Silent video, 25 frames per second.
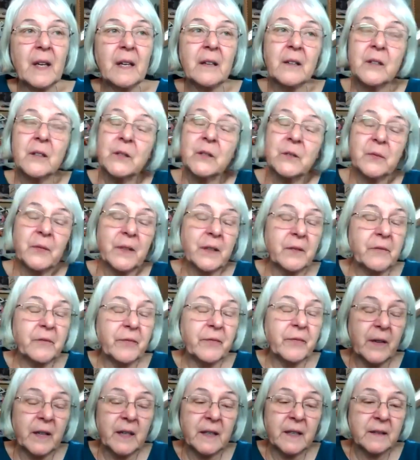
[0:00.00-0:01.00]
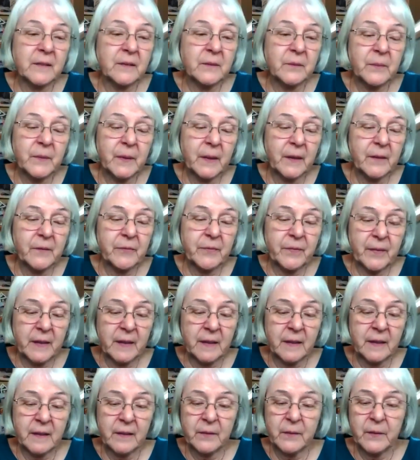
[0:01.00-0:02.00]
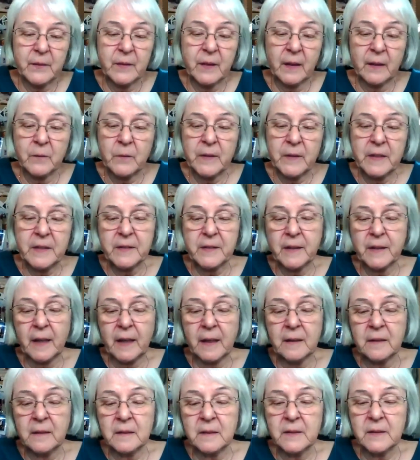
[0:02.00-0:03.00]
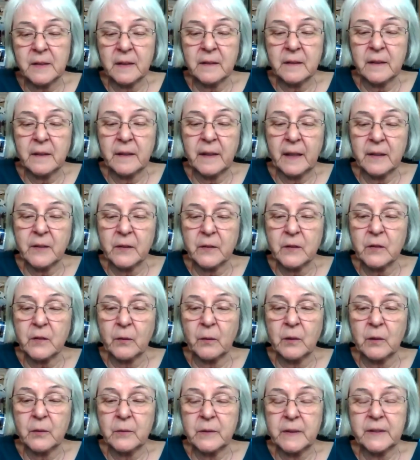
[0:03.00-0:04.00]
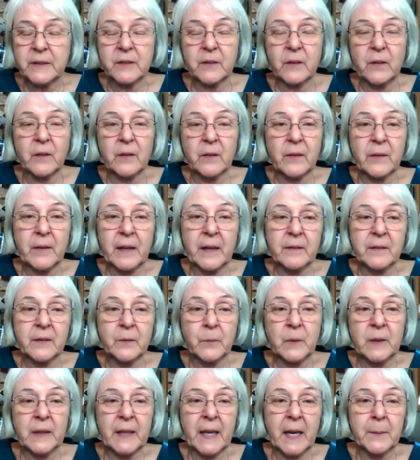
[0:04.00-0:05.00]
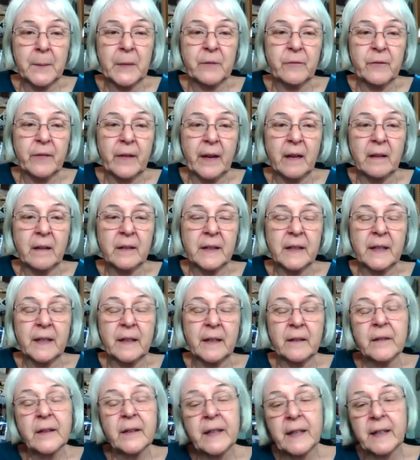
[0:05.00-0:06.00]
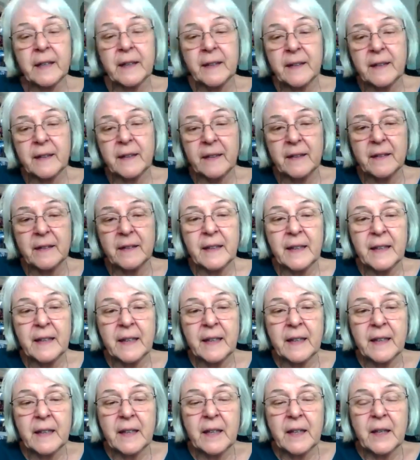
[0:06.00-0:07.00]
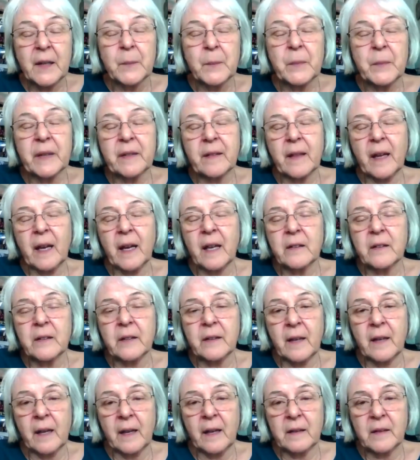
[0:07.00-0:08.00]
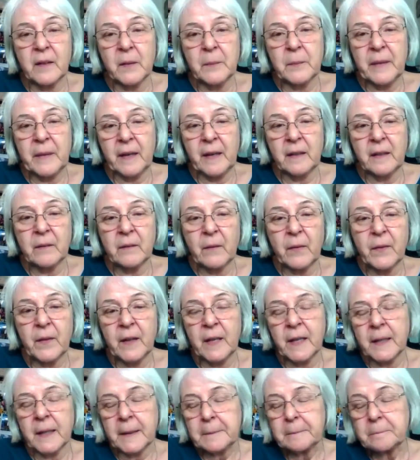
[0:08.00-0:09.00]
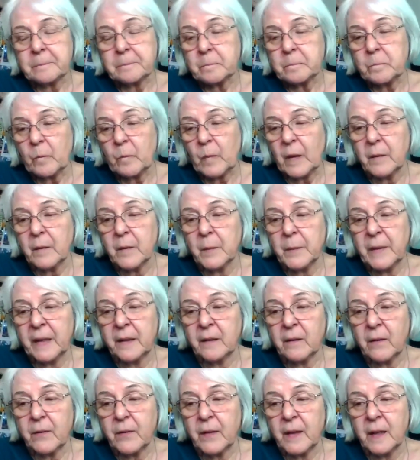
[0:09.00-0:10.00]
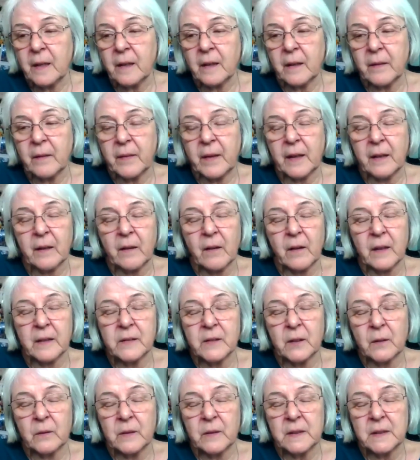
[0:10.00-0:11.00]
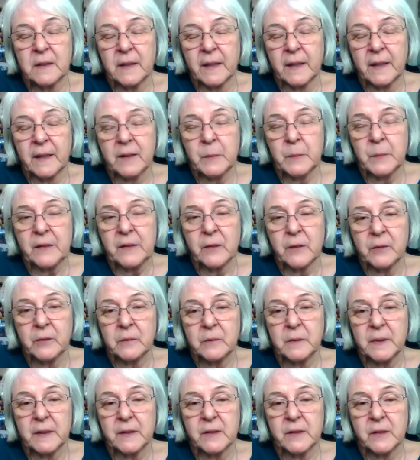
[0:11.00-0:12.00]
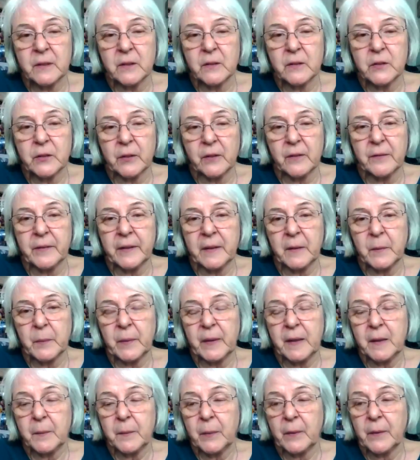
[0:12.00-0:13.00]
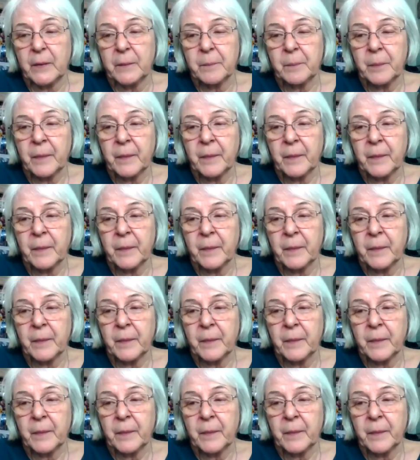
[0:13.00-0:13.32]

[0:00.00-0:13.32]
that was very fun, very fun, and done mm. recitals and guest soloists all around the Willamette Valley area. And, but that's not the main thing. The main thing that God's always led me to was serving people.